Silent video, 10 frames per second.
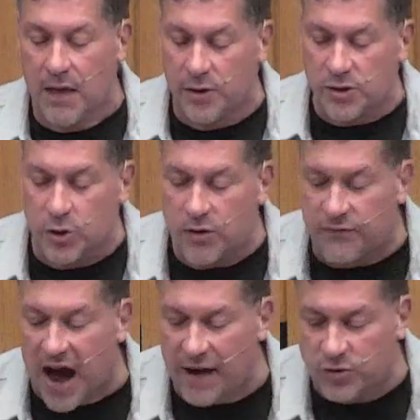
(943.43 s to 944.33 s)
There's Luke
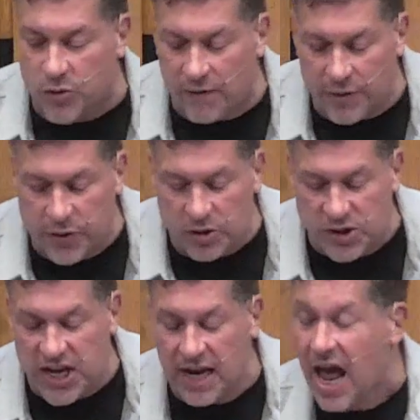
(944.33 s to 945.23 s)
5 12 and
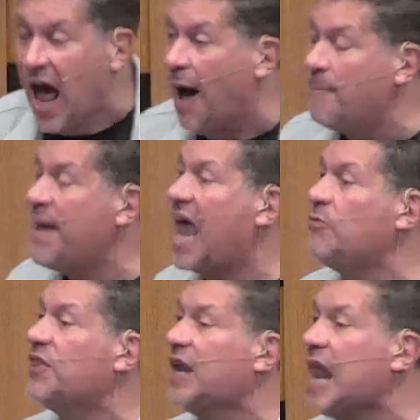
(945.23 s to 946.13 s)
13. A man
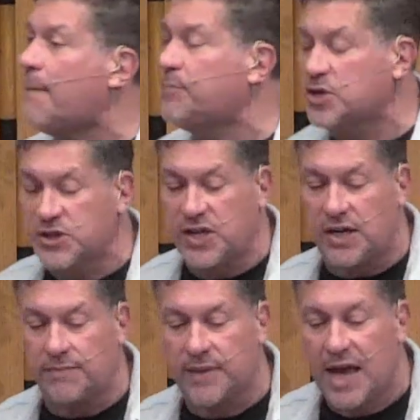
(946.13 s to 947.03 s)
with leprosy
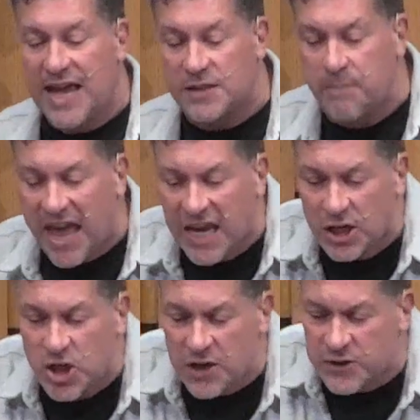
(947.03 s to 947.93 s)
is begging
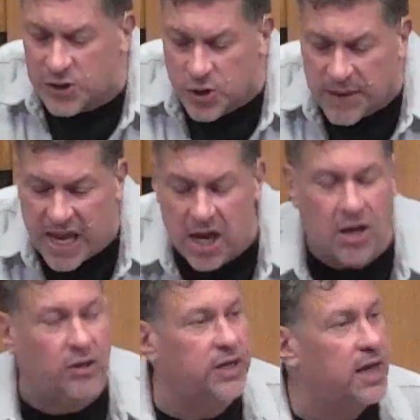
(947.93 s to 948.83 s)
Jesus to be
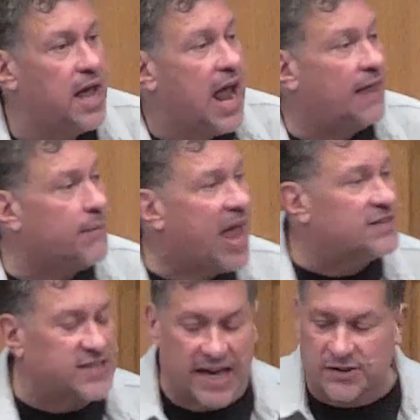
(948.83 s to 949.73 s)
healed. And the man
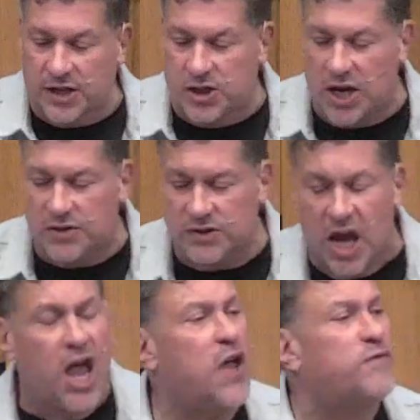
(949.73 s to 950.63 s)
says to Jesus,
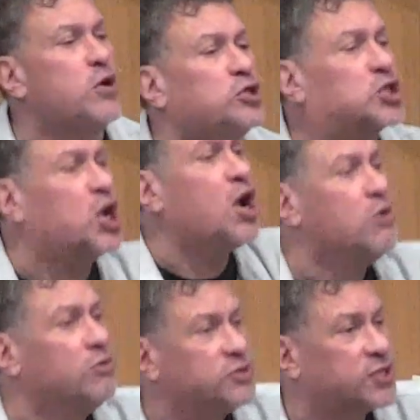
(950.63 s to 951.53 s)
If you
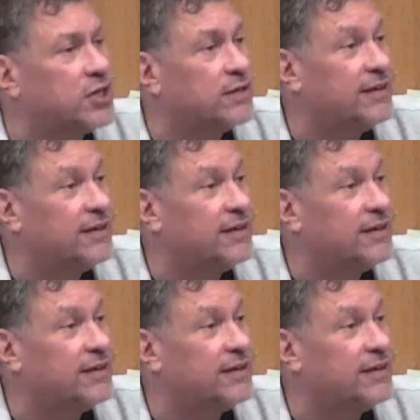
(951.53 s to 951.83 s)
choose,